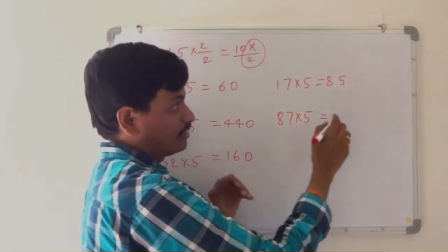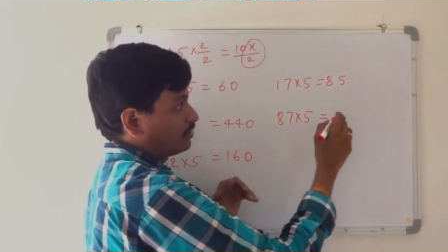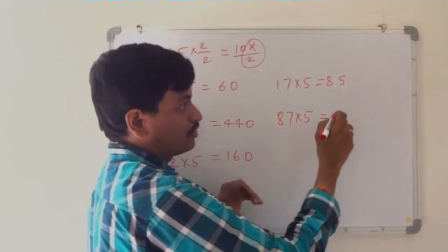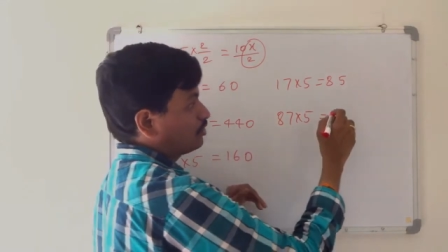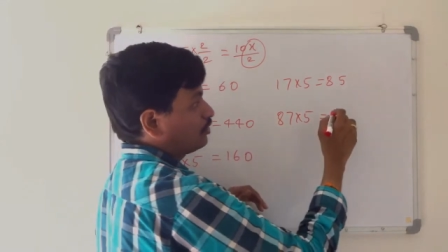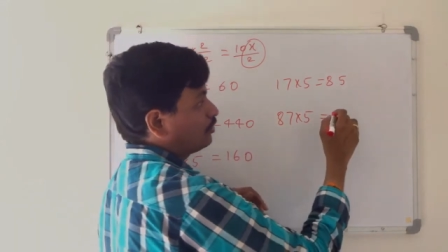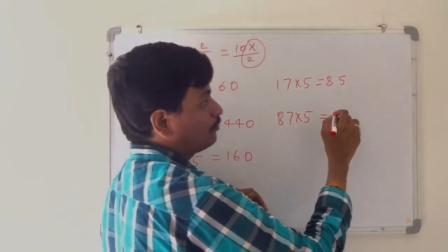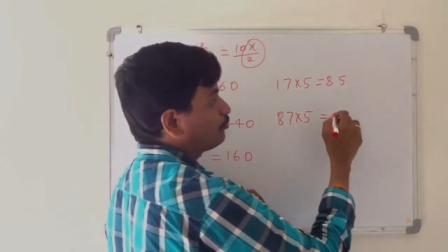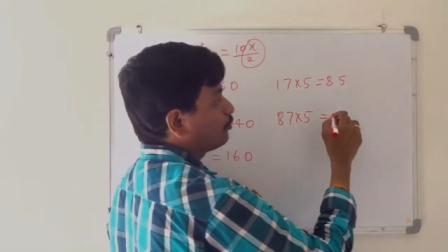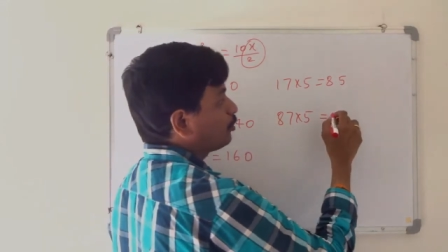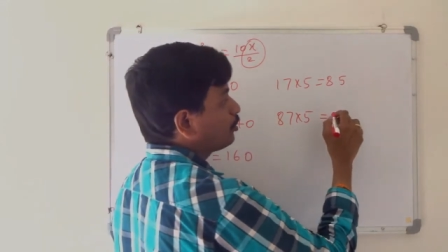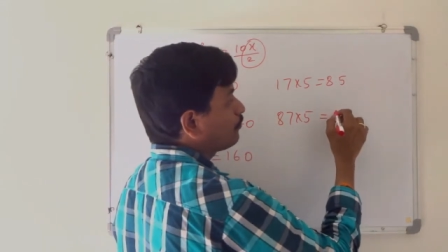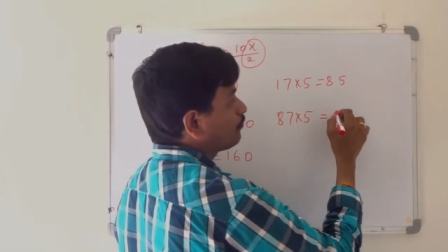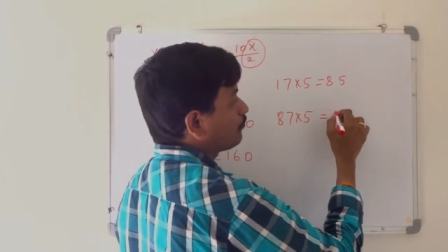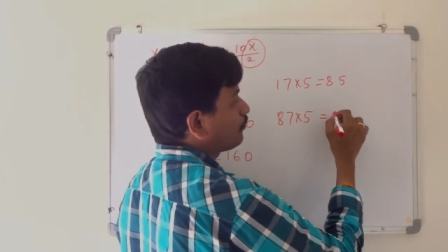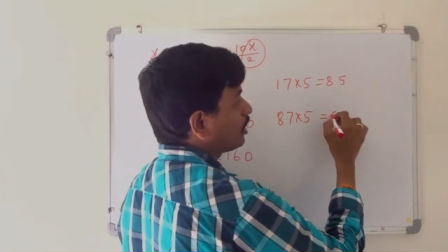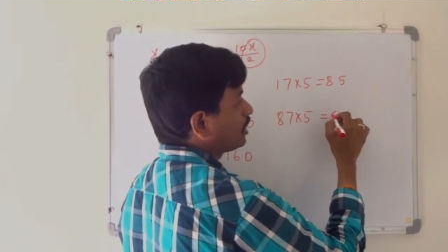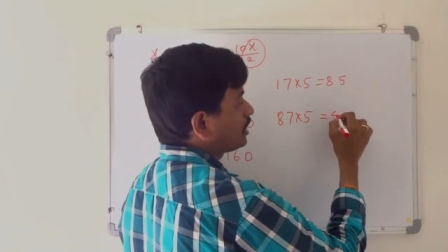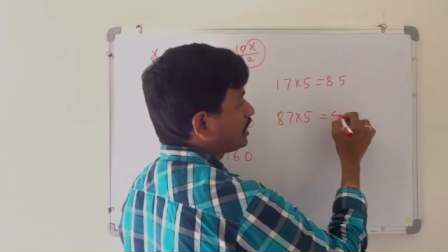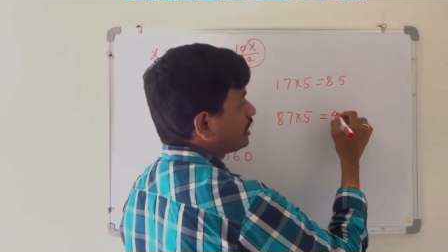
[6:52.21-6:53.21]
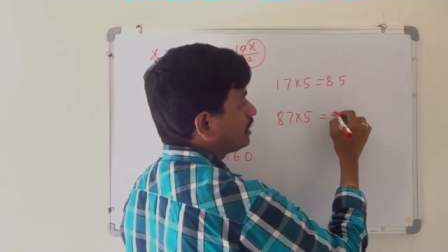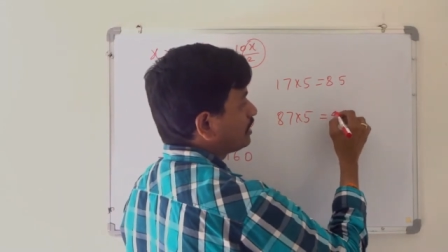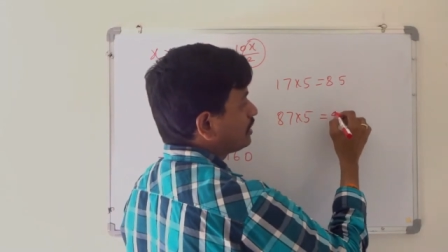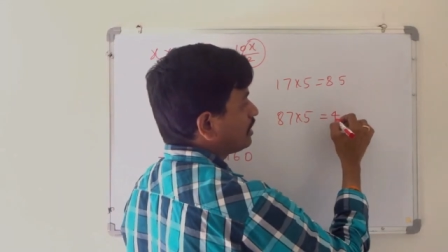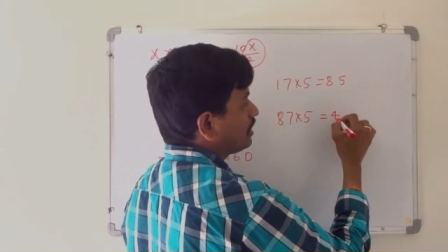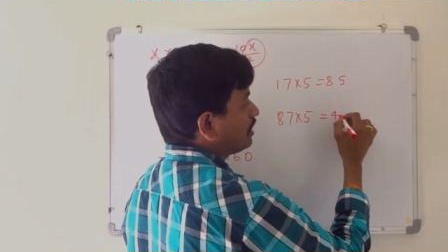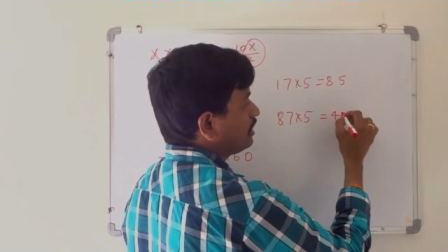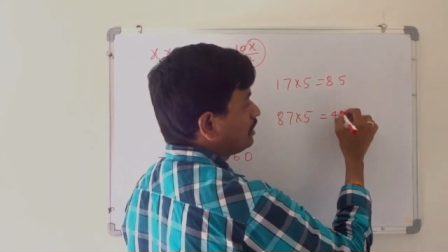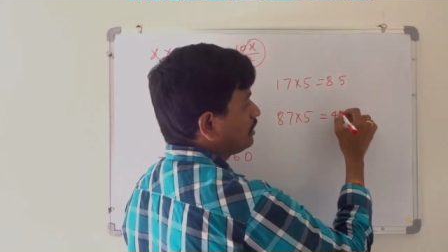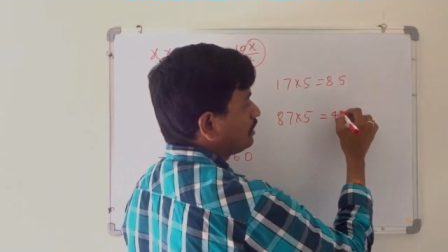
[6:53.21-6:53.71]
So put
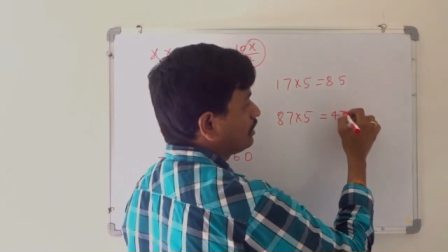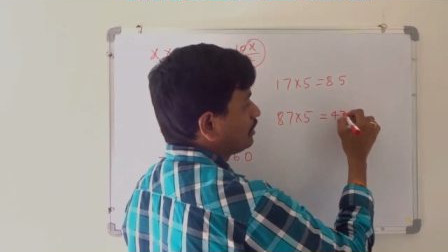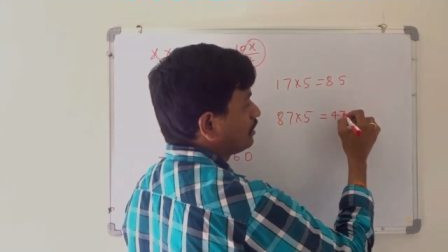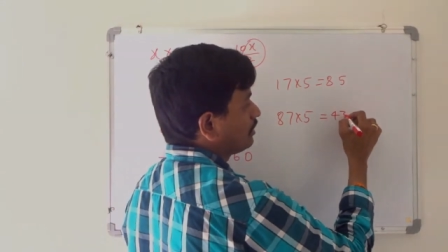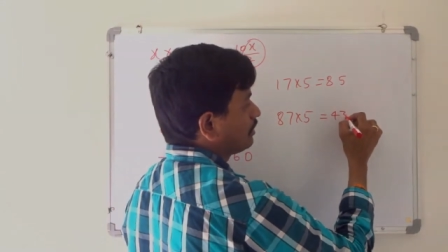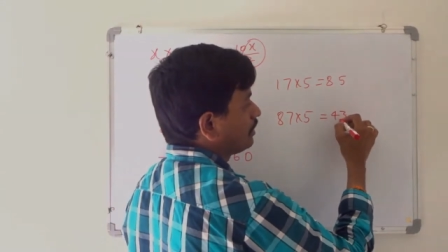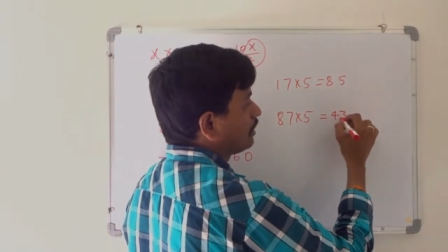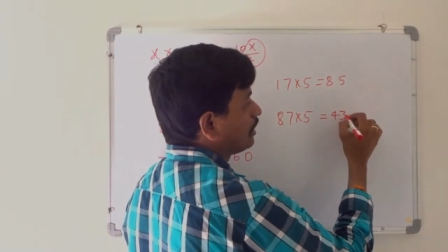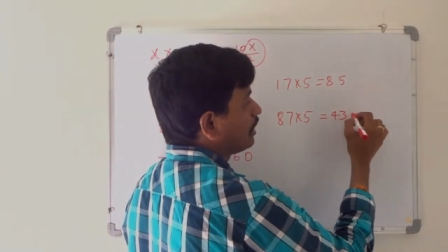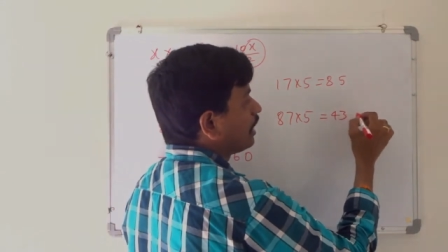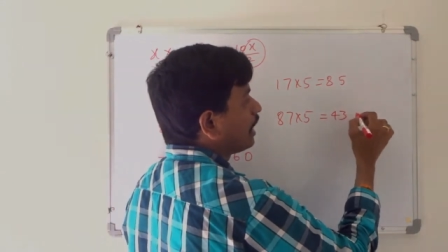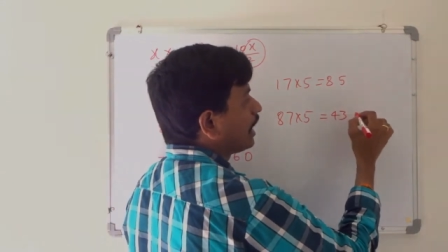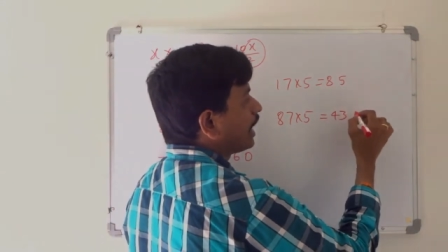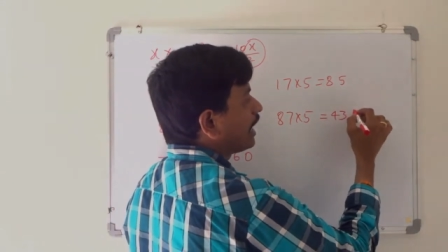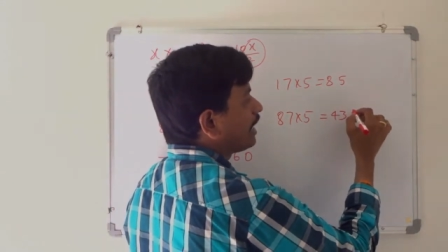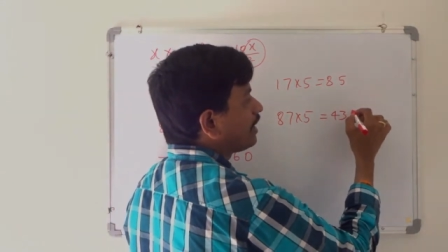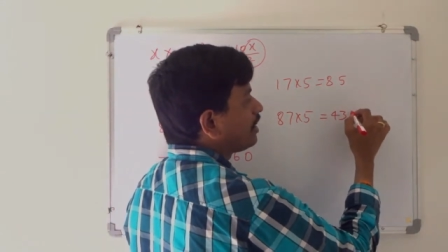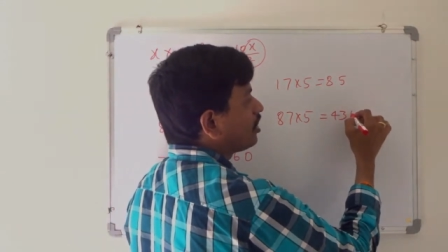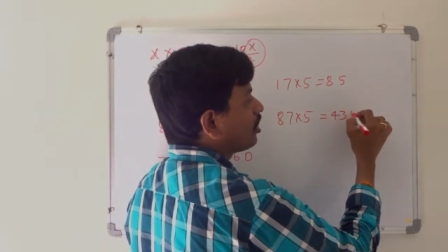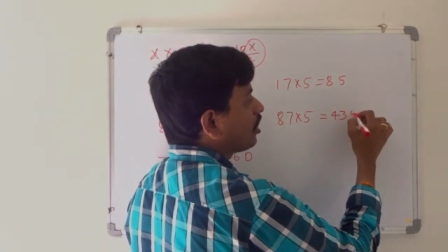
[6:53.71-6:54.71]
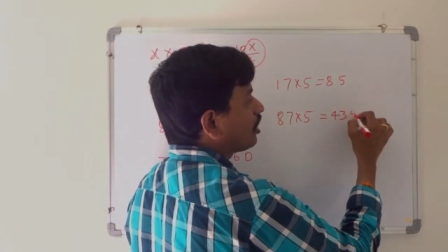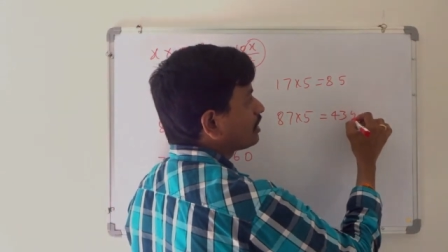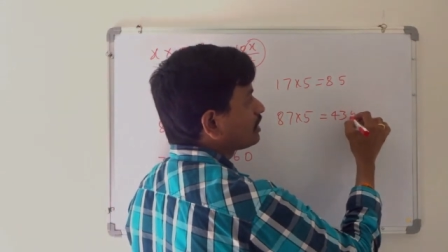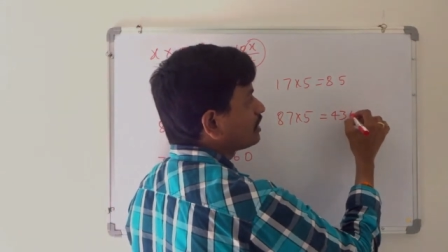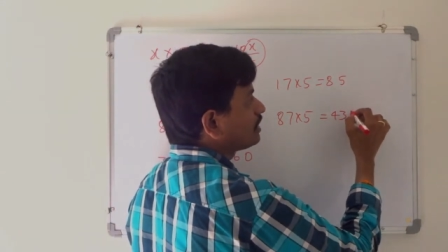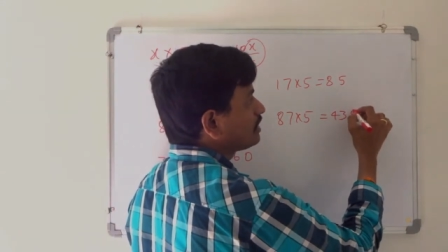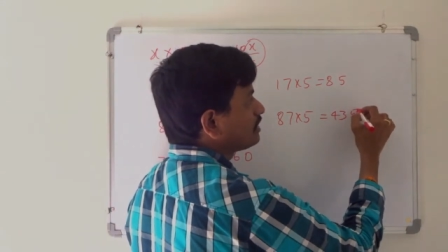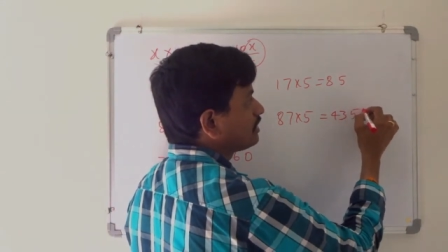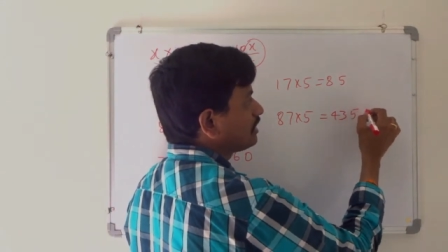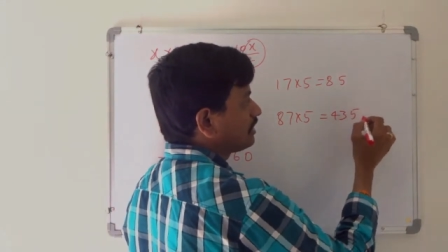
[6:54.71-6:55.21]
43 and
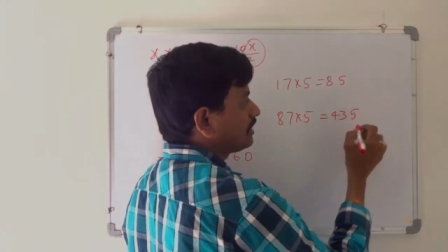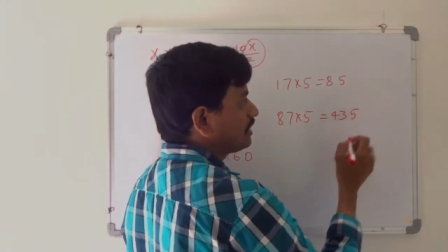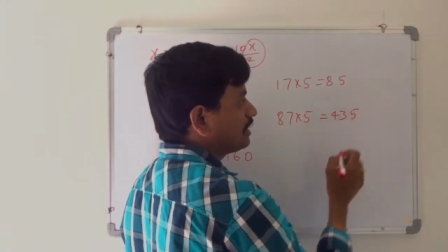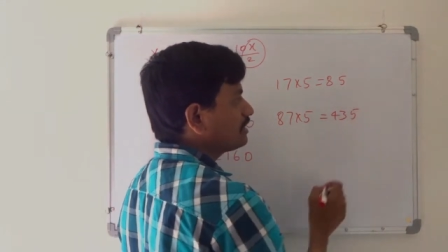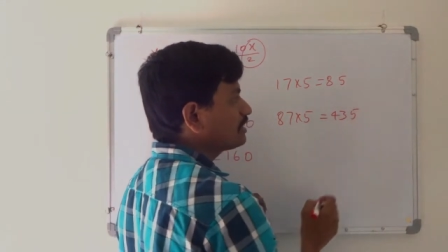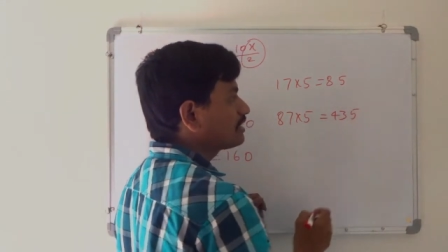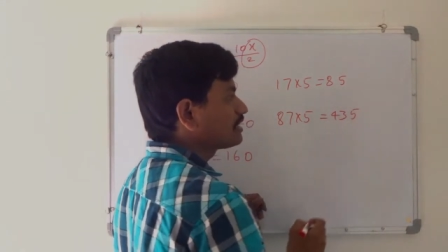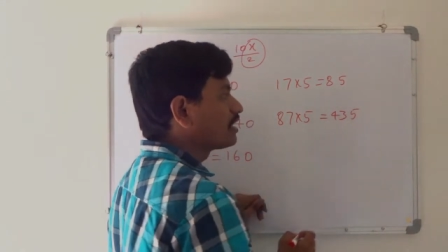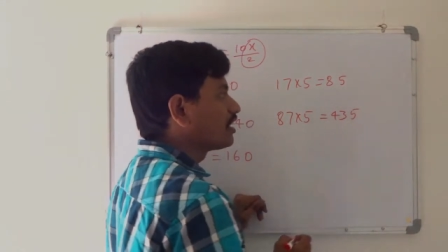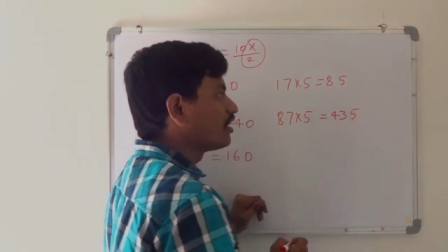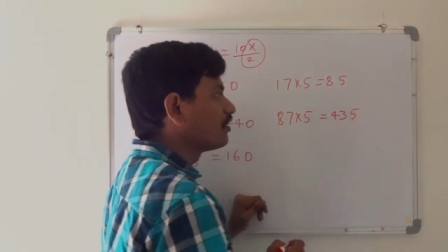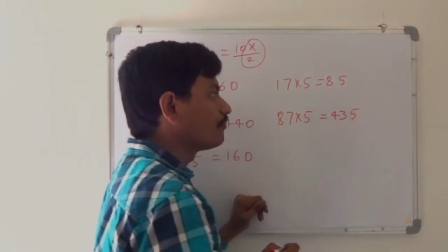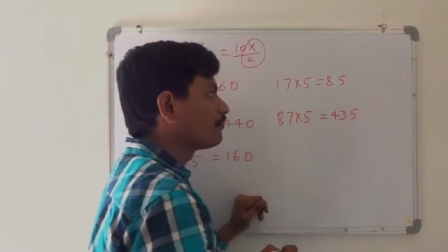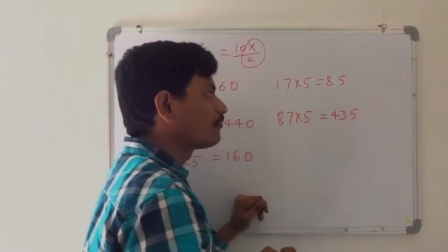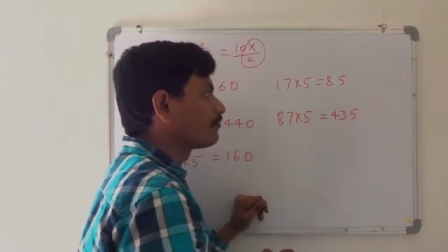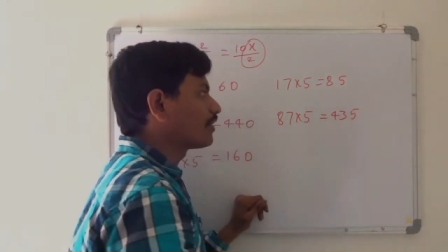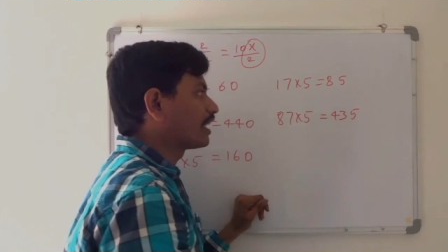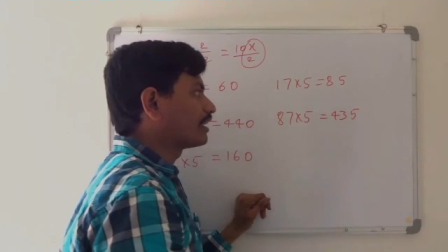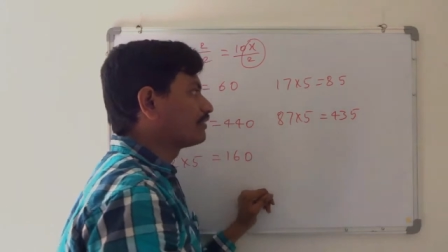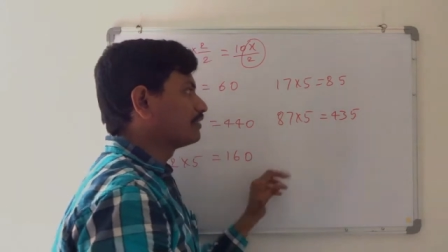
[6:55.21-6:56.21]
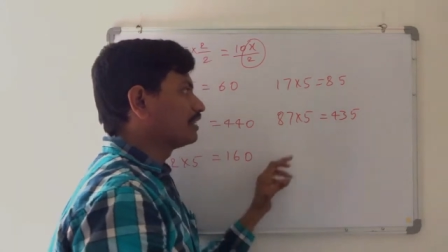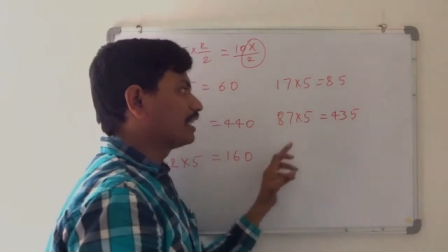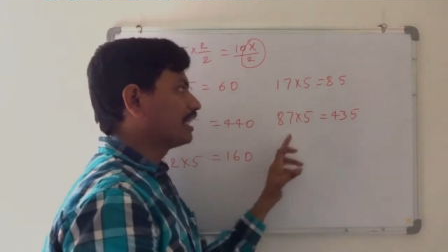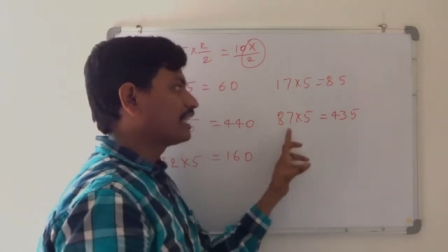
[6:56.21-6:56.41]
last digit is 5.